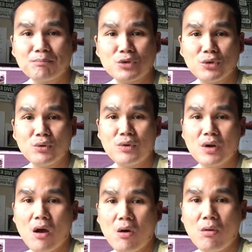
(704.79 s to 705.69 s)
Do you
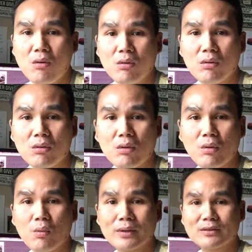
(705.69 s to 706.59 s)
know
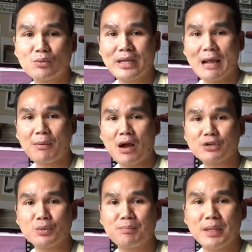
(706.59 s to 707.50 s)
what the rehab
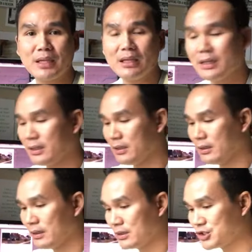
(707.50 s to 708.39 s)
cost would be,
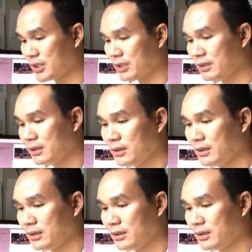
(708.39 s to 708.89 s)
Jin?